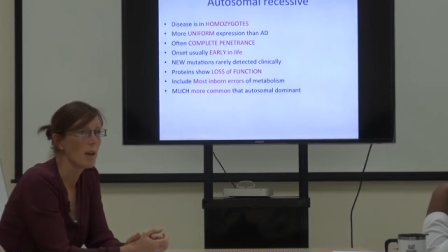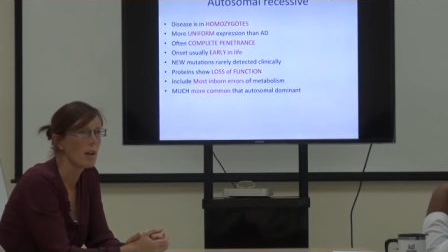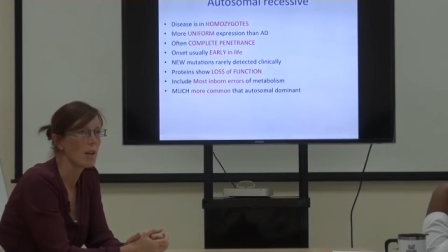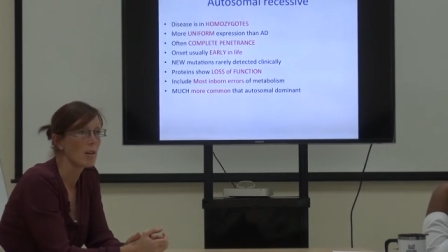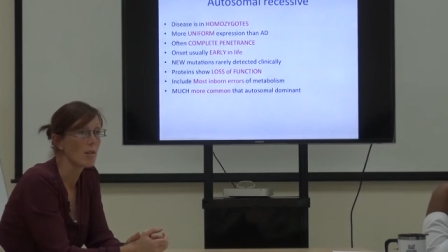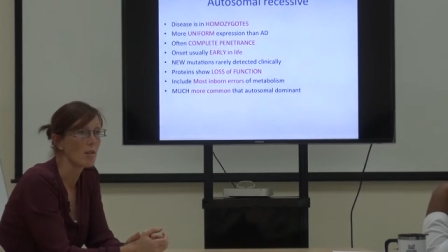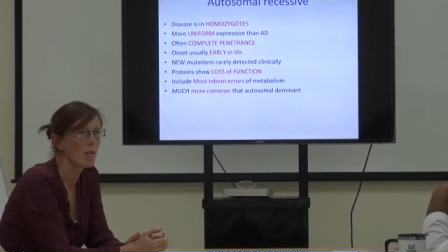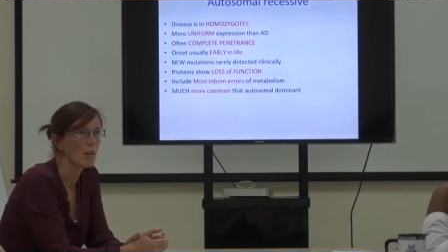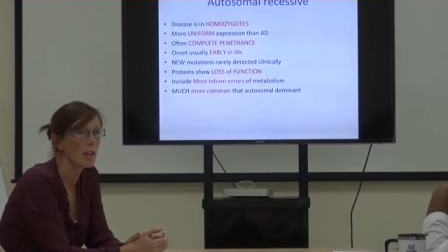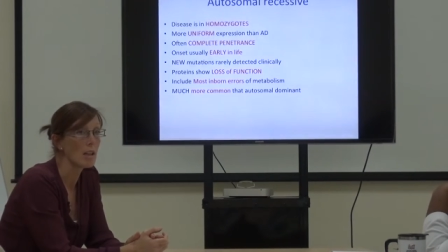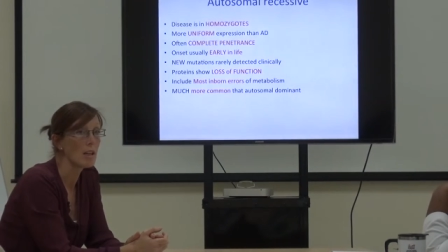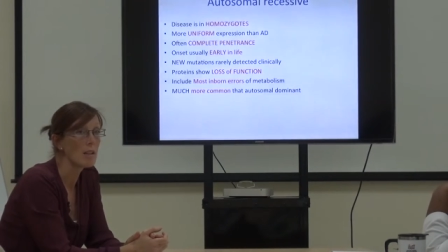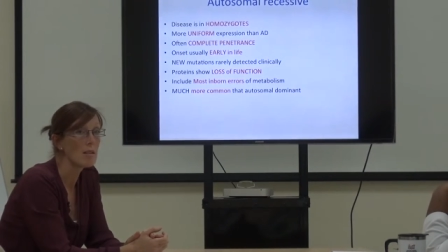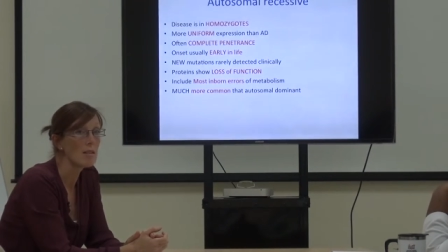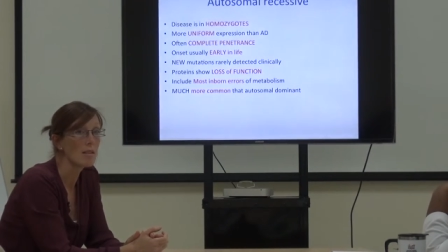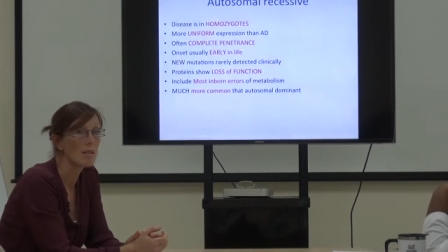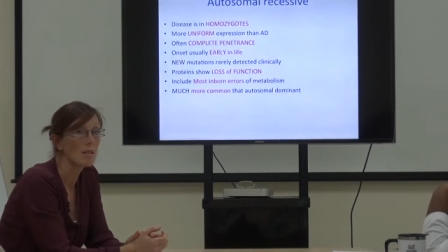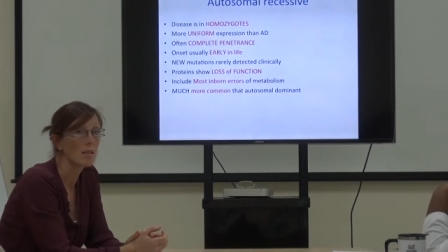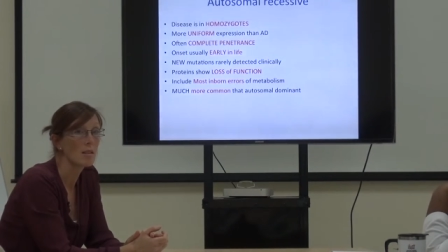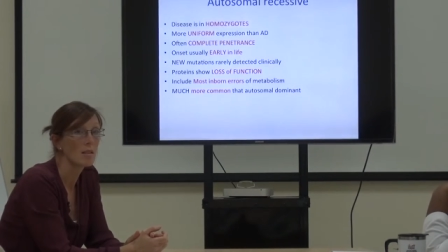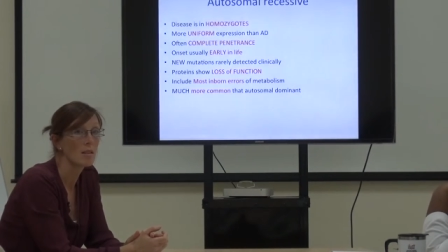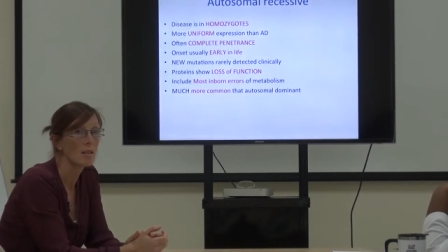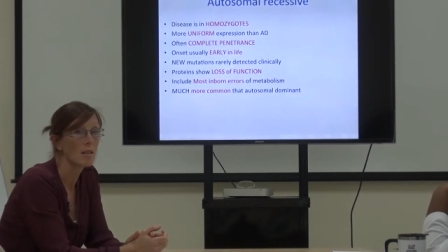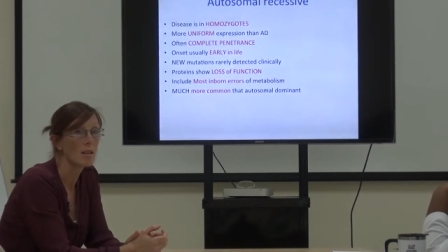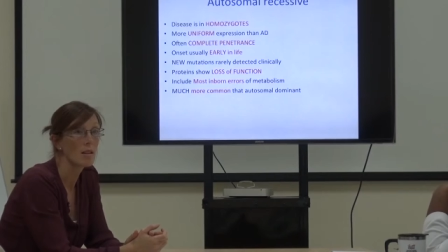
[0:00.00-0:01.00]

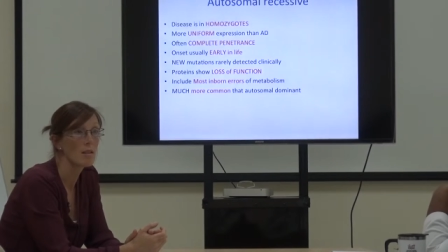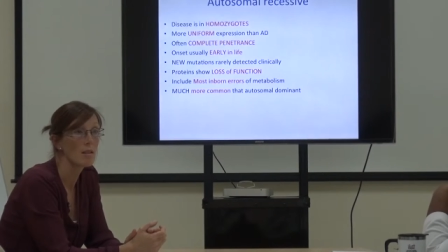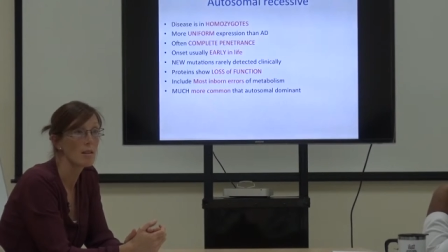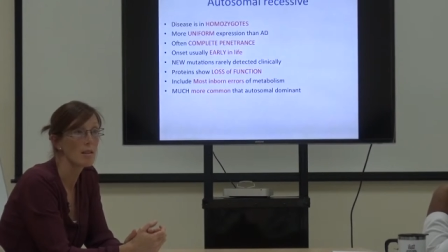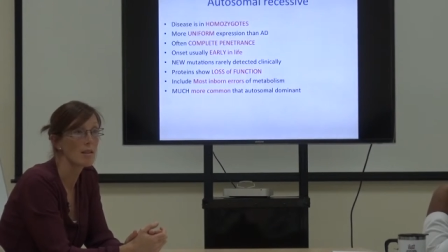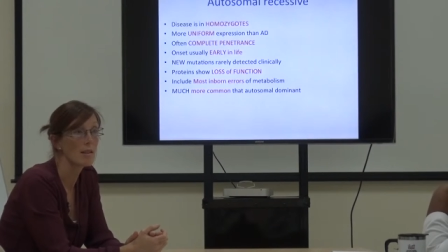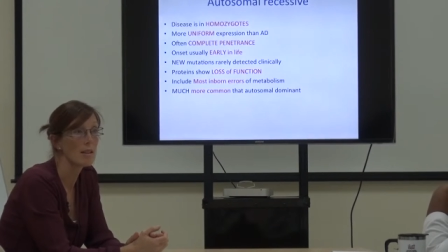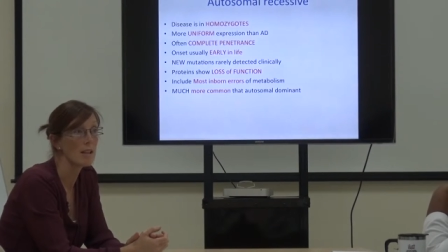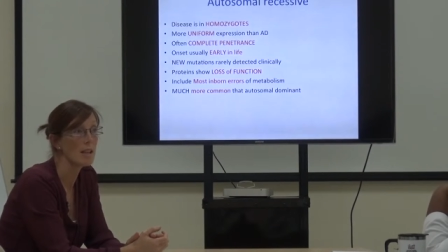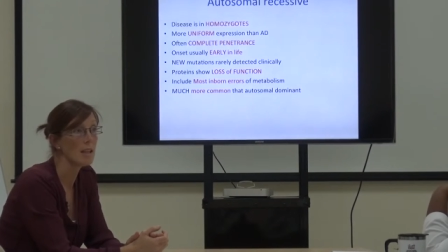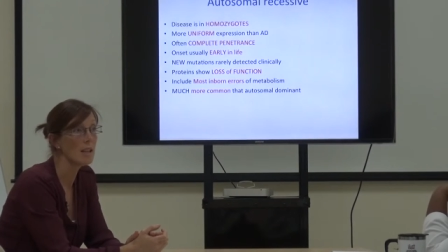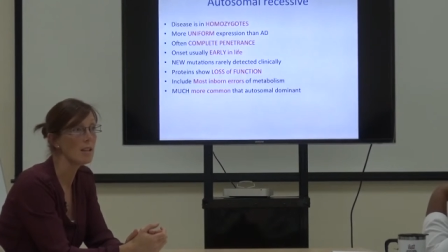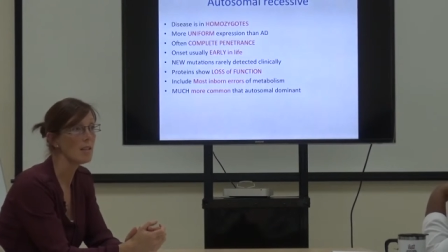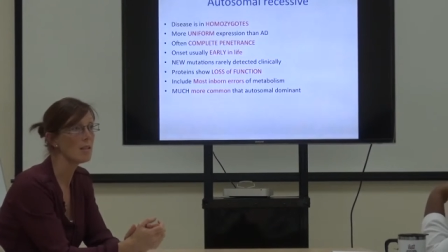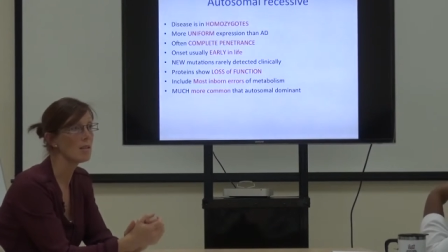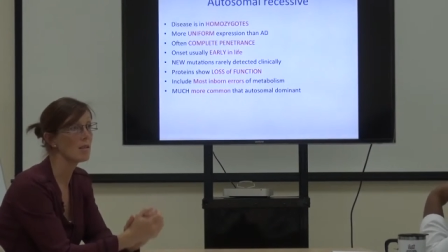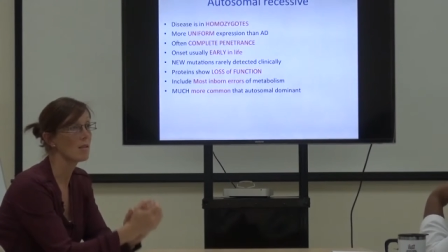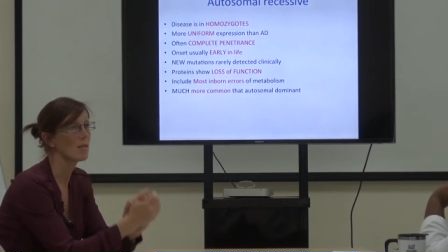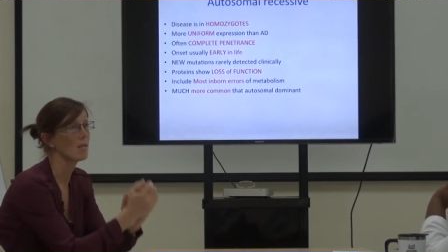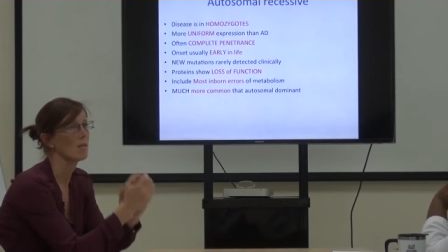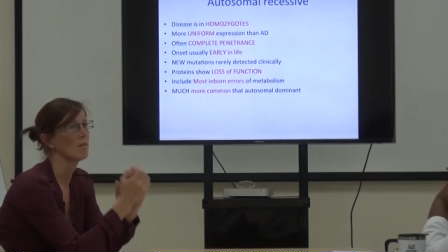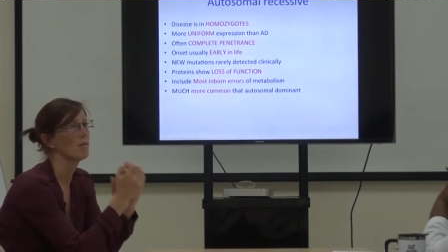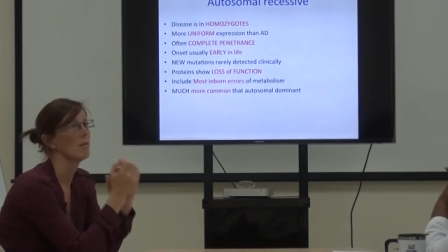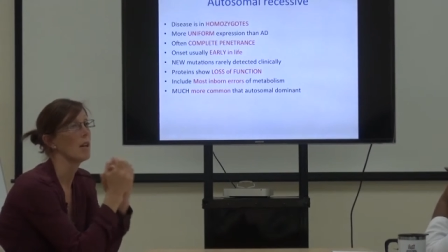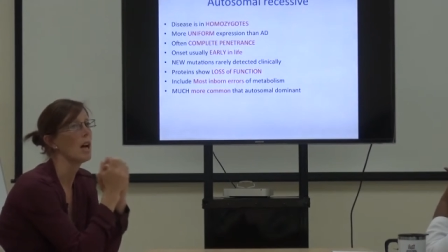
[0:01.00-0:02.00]
pedigrees, the
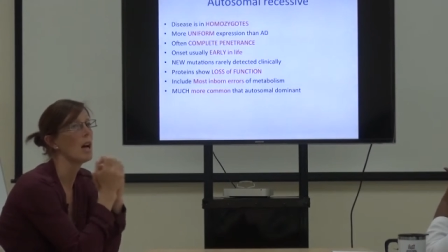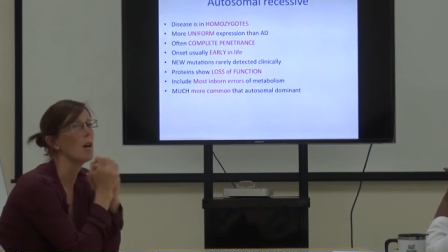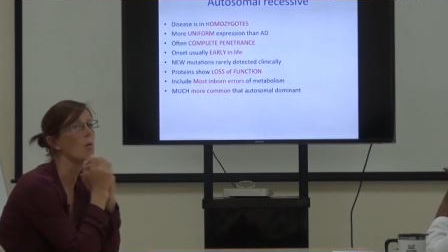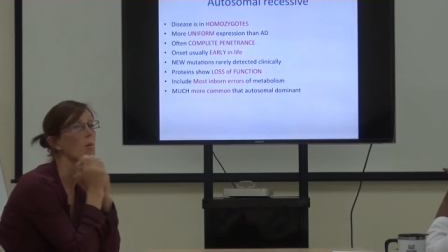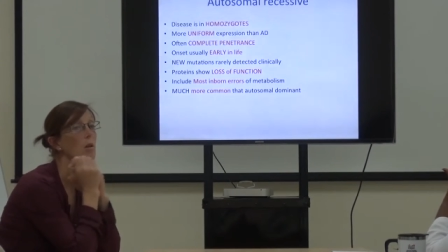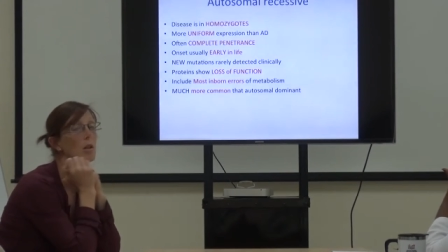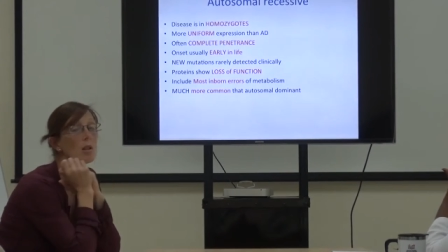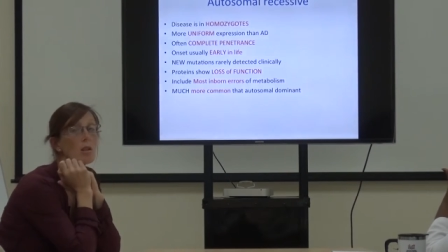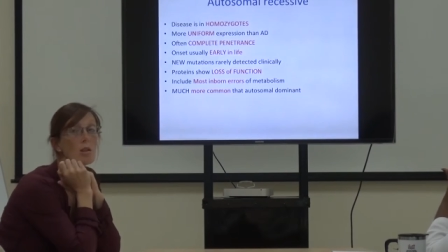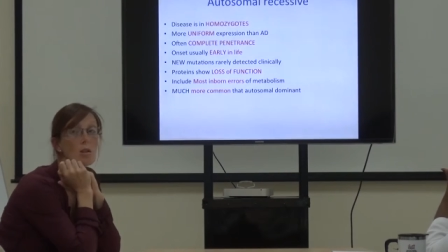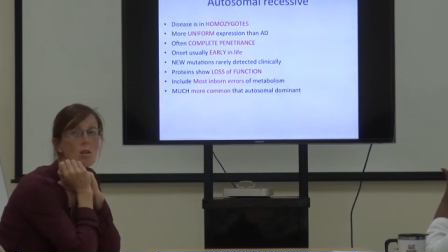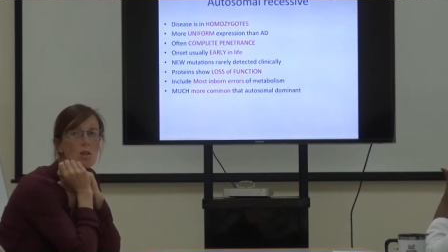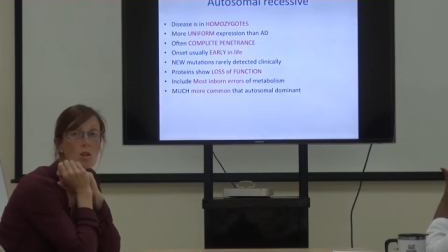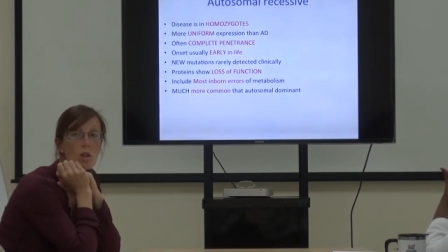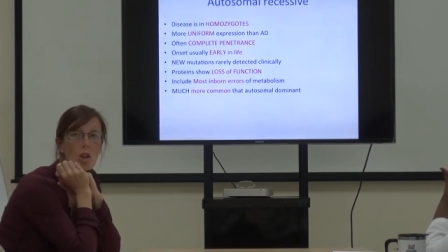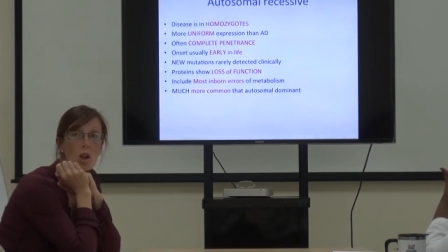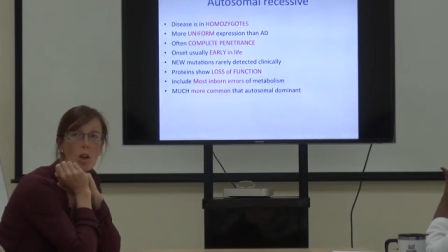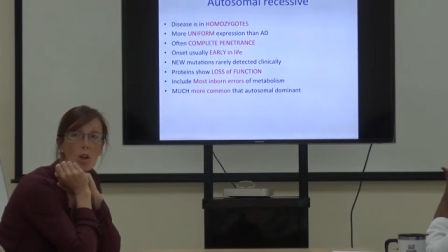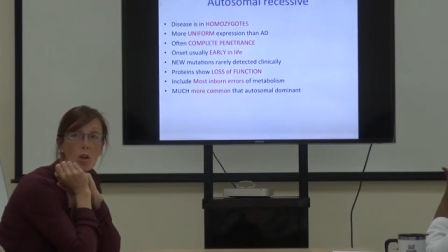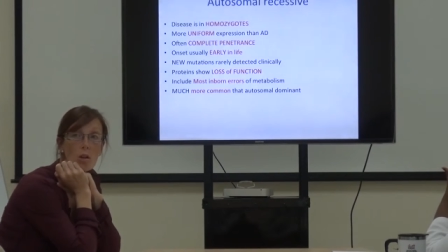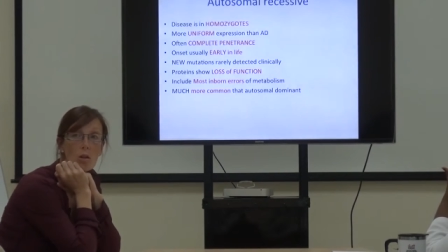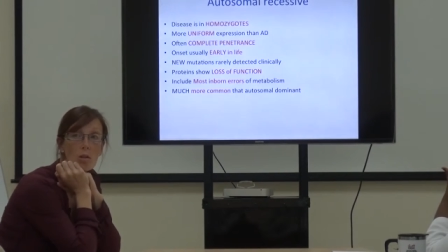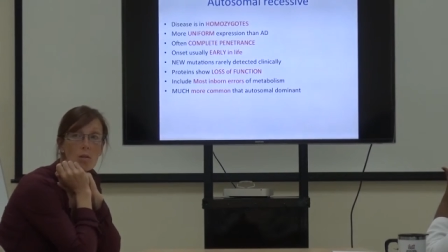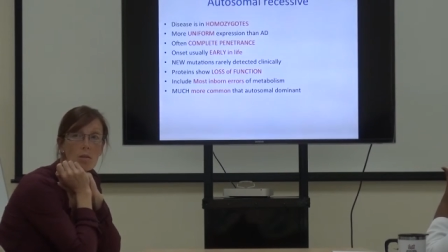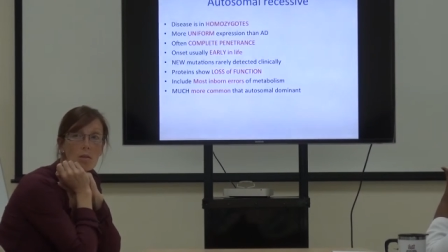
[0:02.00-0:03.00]
disease, how would it
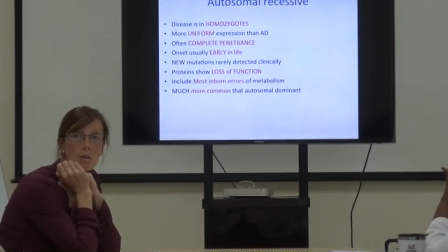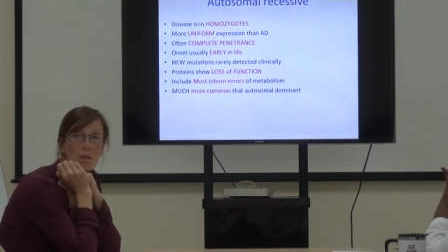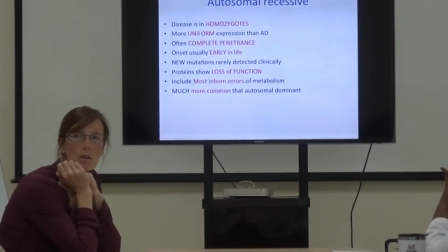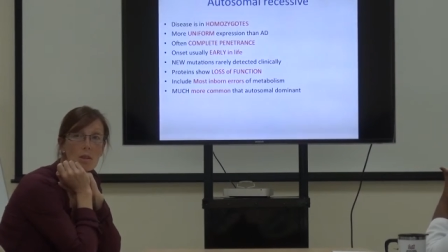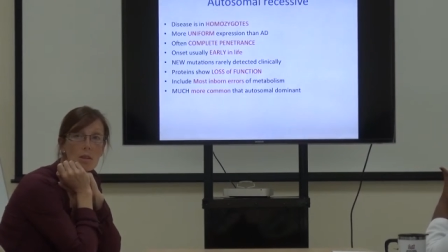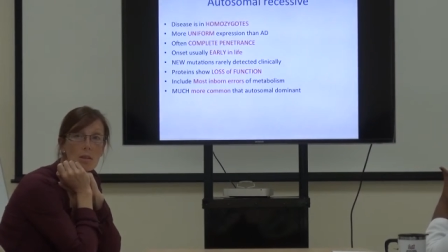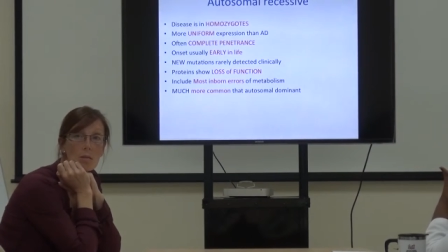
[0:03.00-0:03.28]
show?